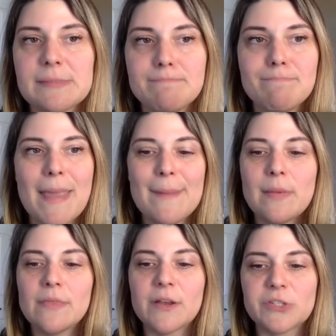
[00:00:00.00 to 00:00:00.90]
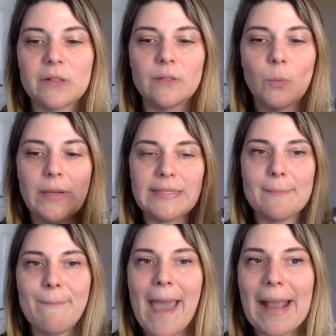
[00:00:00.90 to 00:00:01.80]
Maybe we need to
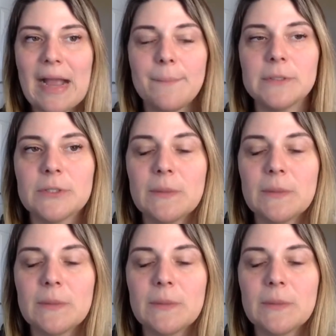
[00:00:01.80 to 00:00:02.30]
back up a little